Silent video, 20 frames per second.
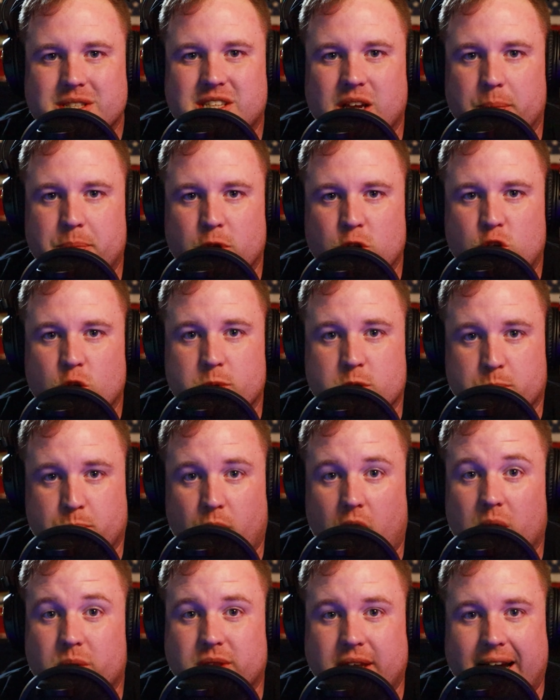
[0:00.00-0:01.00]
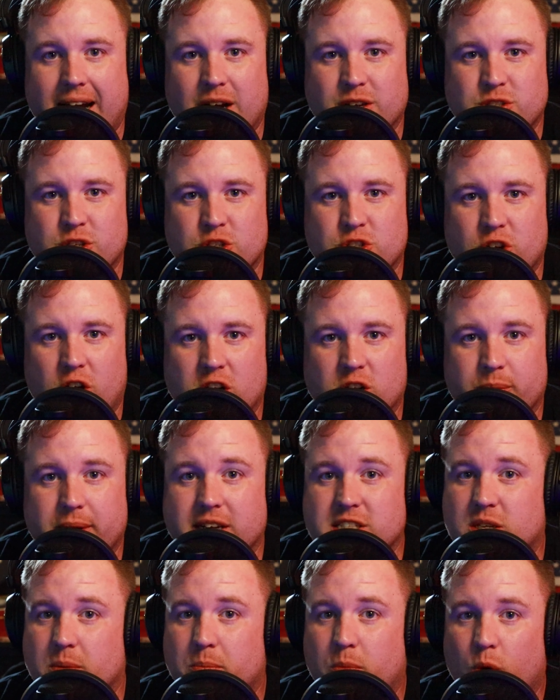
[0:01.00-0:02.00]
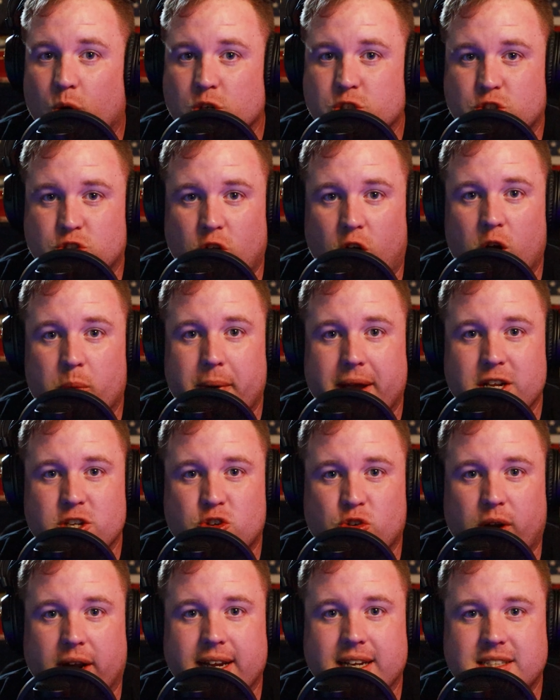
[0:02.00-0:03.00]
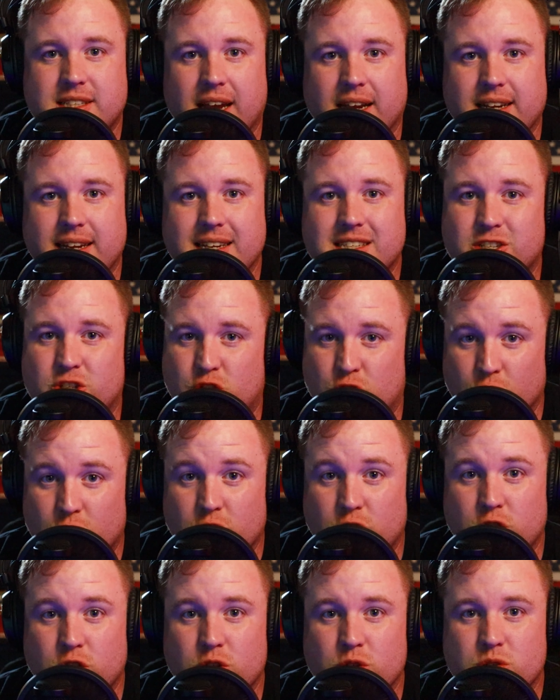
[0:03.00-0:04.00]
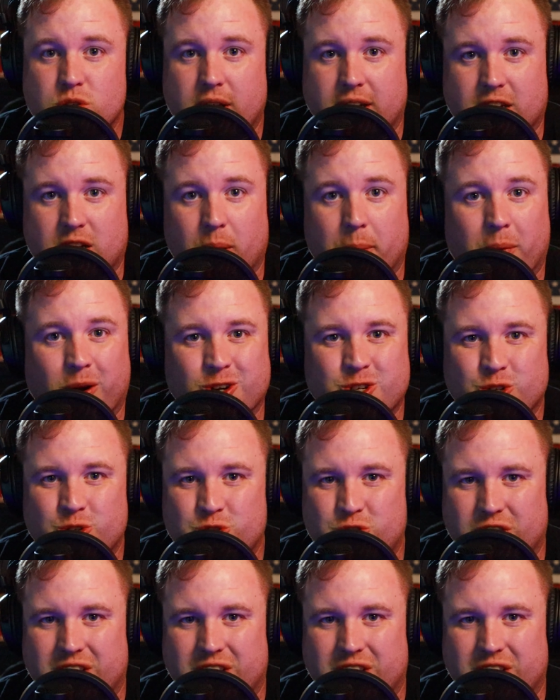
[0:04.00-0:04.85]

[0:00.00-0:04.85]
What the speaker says: What's up, YouTube? It's Brock with the House of Strong. We got some more strongman training techniques that you can use at a commercial